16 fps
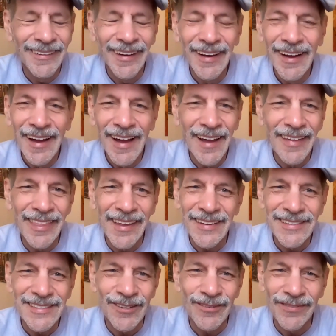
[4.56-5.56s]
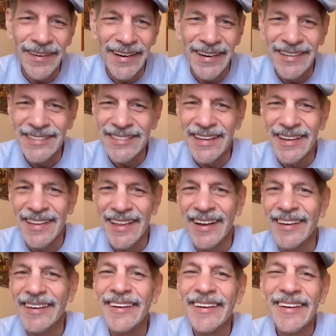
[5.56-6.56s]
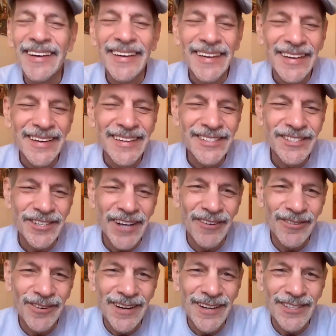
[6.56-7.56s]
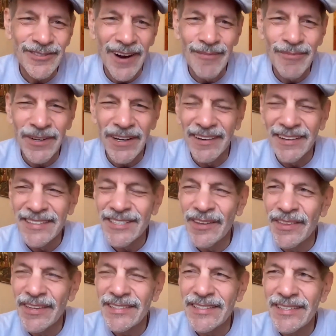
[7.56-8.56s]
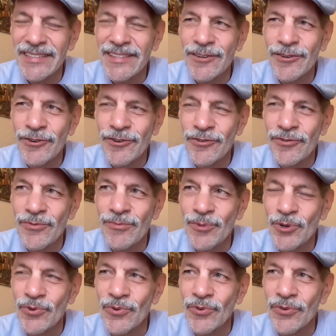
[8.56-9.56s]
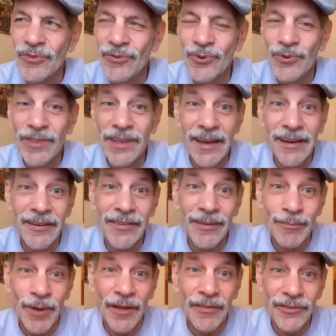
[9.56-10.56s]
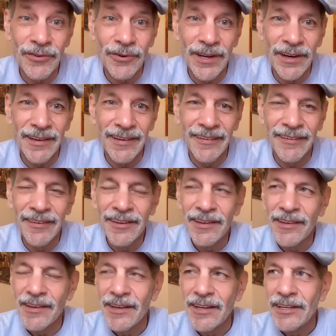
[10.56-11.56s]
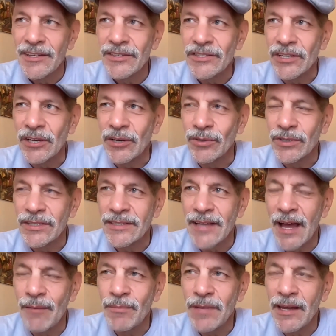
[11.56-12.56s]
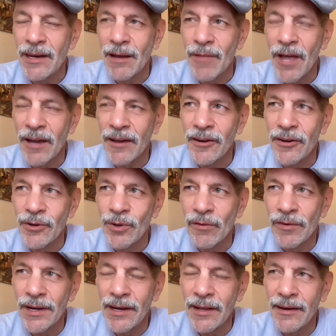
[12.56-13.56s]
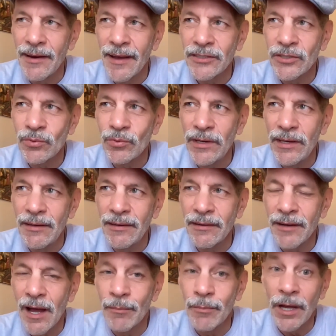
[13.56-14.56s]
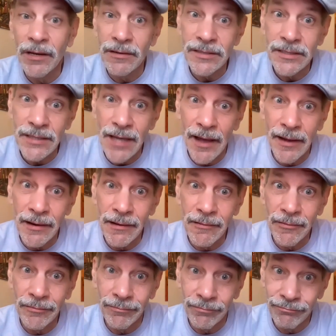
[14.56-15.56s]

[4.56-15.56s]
I think it's so funny to say that. It's Jeffrey, it's Ripecolor. So this is the new moon through the end of the month reading. So does that mean I'm not going to do a reading next week? I'm undecided.